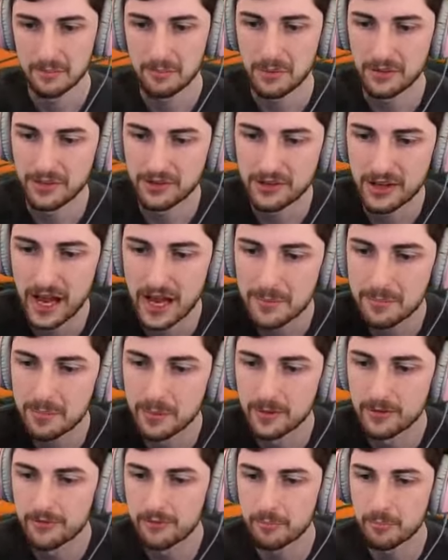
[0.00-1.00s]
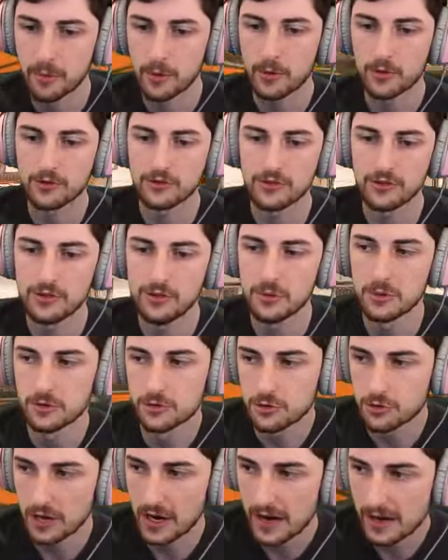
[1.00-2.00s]
But the type of person you
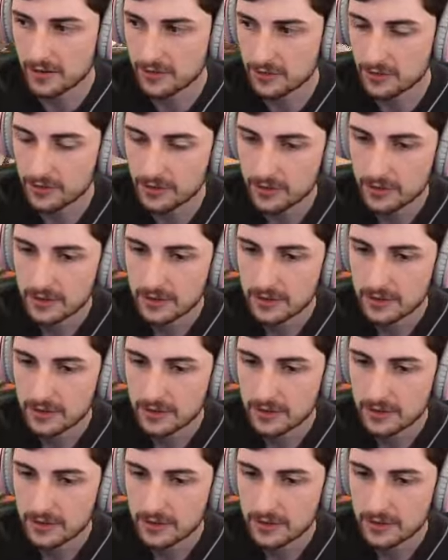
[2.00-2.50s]
attract